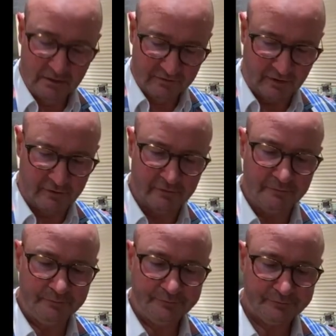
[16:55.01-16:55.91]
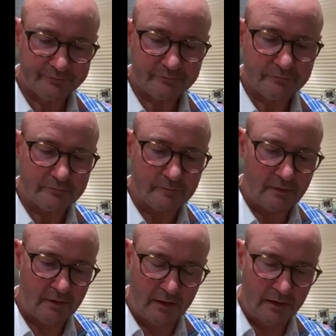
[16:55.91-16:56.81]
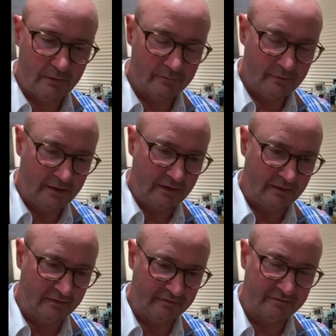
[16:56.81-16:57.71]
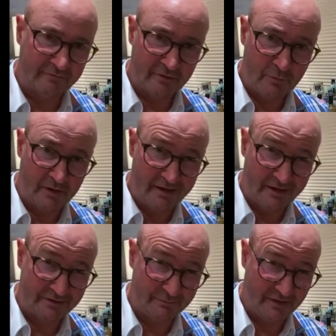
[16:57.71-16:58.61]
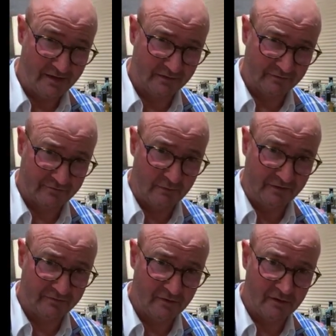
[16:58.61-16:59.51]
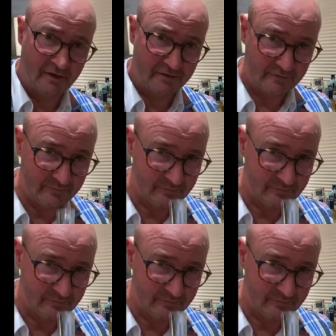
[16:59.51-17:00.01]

So um, this is a very hard hunt to pin down and describe. It's not like